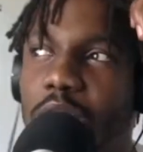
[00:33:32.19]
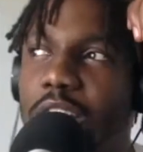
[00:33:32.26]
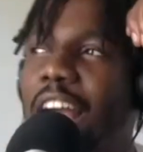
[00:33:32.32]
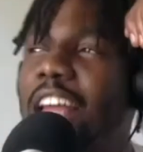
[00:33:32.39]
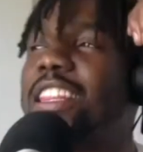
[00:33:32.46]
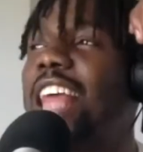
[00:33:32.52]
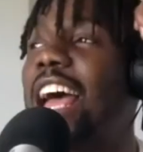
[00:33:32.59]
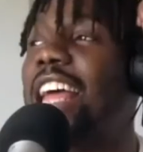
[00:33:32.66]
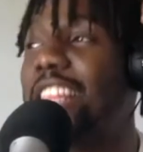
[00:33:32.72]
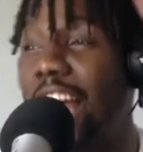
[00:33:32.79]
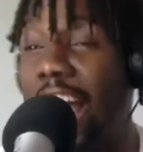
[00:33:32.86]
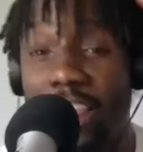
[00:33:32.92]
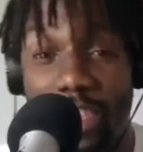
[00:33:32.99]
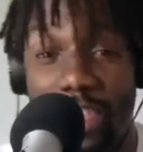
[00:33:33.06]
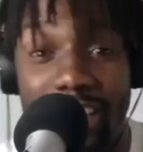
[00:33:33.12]
I, I, I,
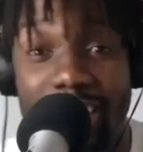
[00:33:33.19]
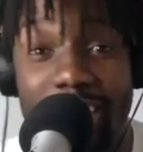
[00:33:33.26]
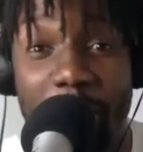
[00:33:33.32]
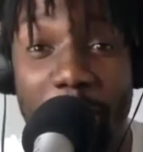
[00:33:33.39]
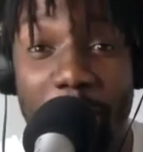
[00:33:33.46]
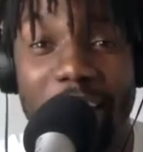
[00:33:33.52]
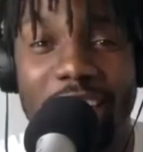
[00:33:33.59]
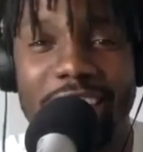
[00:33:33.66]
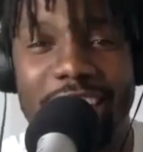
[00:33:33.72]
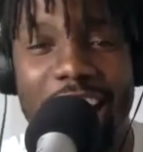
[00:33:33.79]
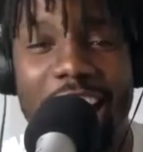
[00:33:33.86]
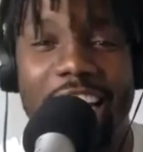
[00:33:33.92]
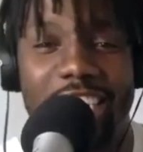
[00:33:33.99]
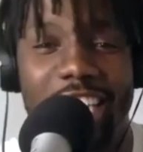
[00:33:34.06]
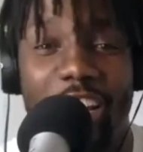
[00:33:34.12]
think this is the biggest
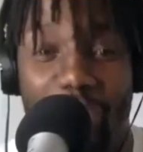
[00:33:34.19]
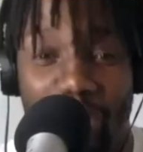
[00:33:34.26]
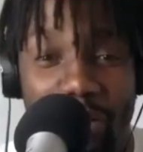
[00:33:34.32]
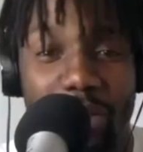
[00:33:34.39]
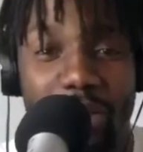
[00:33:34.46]
test. I agree with you.